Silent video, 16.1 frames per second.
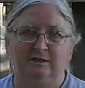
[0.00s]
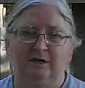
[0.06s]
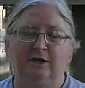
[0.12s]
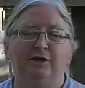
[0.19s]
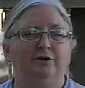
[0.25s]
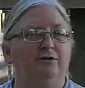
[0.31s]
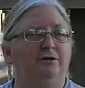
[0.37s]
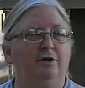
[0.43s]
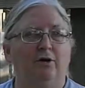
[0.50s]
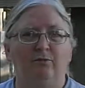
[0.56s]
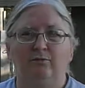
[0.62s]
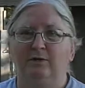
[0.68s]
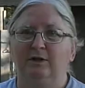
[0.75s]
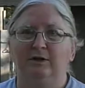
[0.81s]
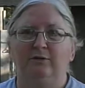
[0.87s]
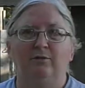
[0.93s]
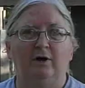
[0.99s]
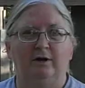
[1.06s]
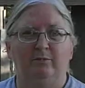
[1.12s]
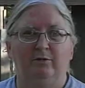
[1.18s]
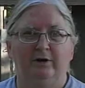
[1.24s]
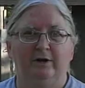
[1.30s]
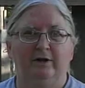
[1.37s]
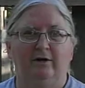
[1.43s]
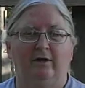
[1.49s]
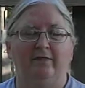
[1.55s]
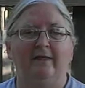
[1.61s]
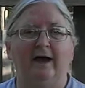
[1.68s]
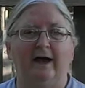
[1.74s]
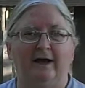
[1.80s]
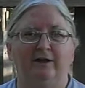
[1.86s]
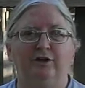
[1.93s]
You don't really want to breed on
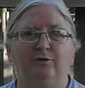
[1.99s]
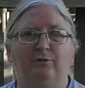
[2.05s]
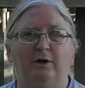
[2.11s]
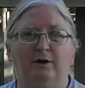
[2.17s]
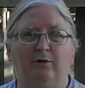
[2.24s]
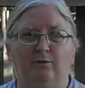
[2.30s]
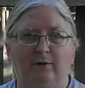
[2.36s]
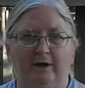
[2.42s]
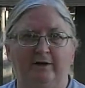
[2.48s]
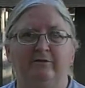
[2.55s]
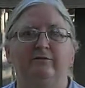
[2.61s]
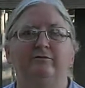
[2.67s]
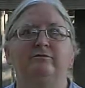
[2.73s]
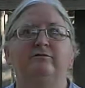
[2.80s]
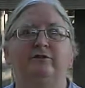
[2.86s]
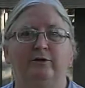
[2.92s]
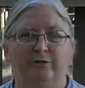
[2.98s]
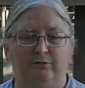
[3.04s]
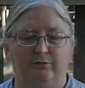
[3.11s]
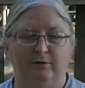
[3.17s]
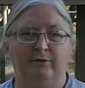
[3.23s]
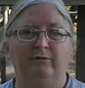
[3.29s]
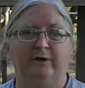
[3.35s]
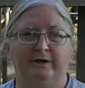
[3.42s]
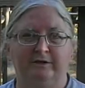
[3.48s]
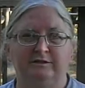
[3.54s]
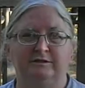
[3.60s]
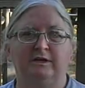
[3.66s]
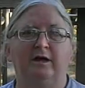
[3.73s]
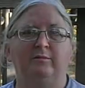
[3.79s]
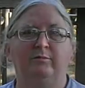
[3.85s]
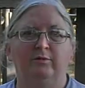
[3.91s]
that. You want to wait for 3 weeks
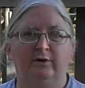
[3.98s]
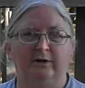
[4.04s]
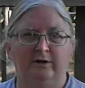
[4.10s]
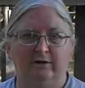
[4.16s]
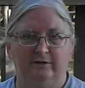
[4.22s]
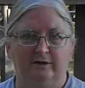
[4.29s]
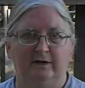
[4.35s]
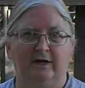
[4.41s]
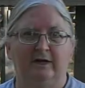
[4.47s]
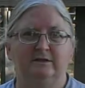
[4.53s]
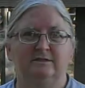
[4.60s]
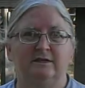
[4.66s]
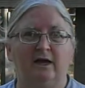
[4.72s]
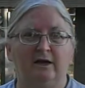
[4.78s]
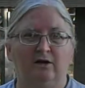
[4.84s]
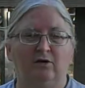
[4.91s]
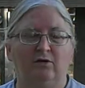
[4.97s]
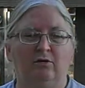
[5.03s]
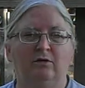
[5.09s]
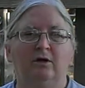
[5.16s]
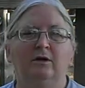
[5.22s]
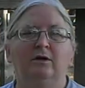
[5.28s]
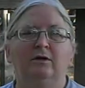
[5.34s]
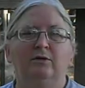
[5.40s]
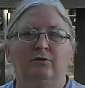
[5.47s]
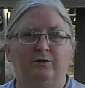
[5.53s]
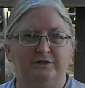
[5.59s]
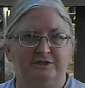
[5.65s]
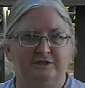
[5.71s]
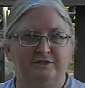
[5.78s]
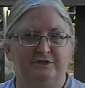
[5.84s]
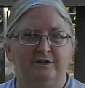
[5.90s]
and breed on the next cycle,
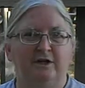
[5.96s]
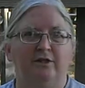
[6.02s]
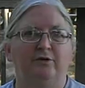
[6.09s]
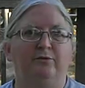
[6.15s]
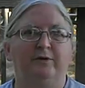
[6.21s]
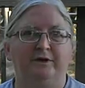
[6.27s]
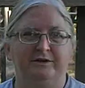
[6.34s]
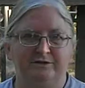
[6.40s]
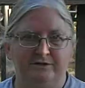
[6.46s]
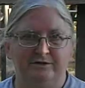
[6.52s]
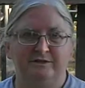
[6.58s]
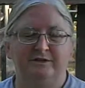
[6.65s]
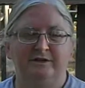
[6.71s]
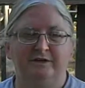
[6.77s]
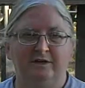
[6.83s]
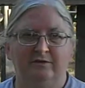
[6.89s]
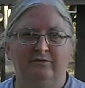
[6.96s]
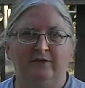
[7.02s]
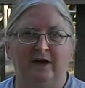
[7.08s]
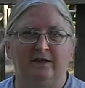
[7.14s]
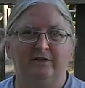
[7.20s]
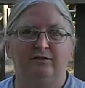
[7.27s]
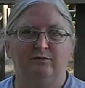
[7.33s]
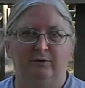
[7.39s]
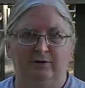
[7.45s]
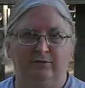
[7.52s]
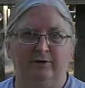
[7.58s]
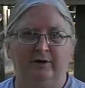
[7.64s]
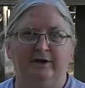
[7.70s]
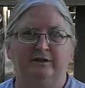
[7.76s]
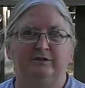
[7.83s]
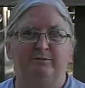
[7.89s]
which is another reason to give that 3
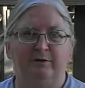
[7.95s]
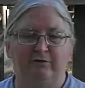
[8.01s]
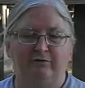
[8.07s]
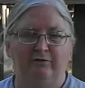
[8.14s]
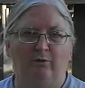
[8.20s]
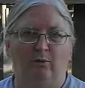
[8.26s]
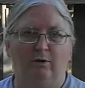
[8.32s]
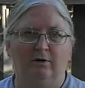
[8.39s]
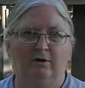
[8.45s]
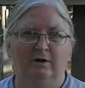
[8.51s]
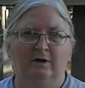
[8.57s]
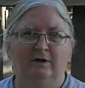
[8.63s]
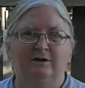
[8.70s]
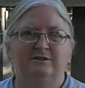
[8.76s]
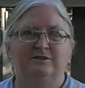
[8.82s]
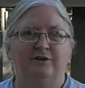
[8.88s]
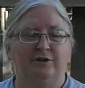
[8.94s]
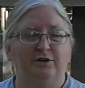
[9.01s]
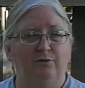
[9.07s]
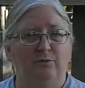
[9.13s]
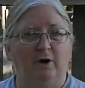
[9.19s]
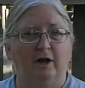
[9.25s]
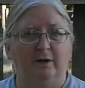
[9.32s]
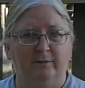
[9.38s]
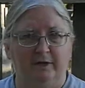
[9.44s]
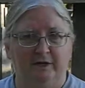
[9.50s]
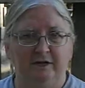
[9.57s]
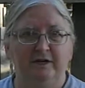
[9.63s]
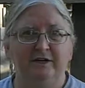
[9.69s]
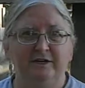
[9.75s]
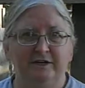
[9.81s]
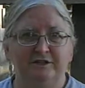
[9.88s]
weeks before. So you want them in
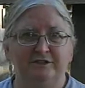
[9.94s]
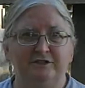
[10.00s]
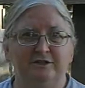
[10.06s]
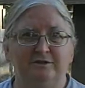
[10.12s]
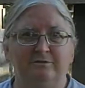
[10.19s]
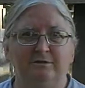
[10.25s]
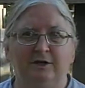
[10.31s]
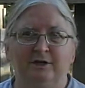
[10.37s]
condition.